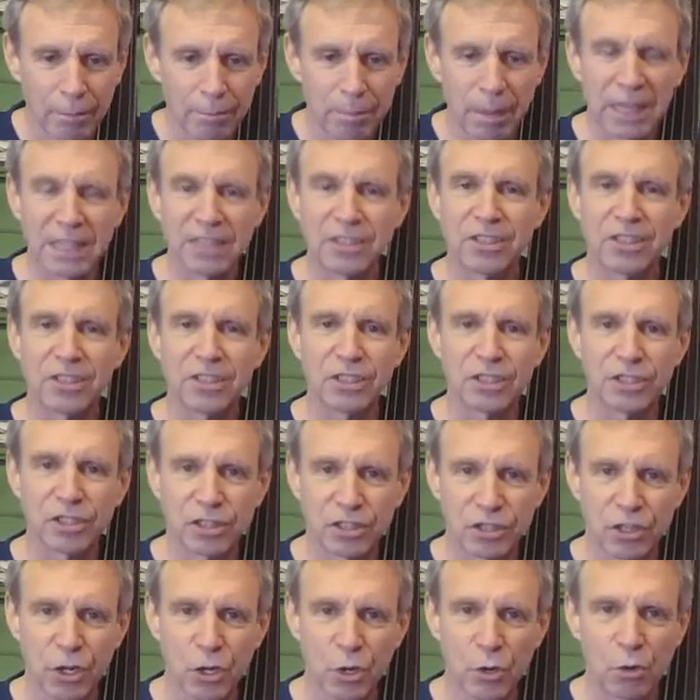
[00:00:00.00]

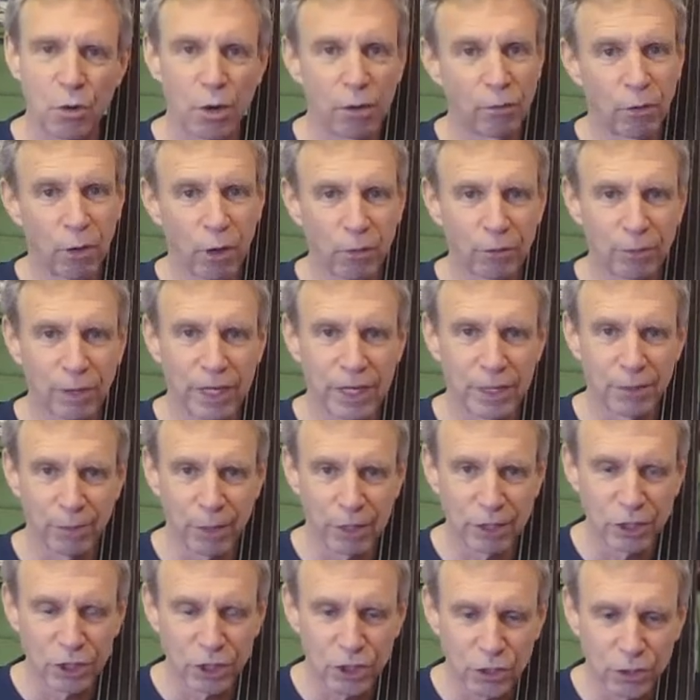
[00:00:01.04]
Bassists who have already
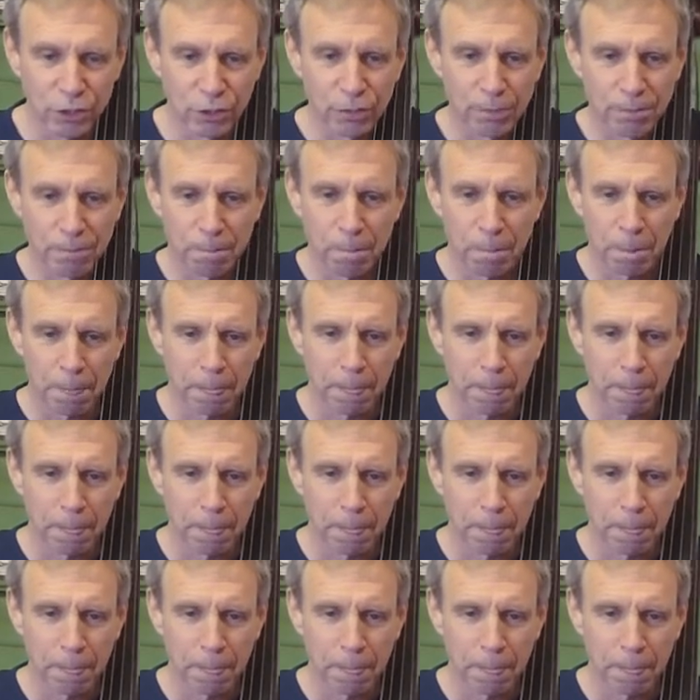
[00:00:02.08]
registered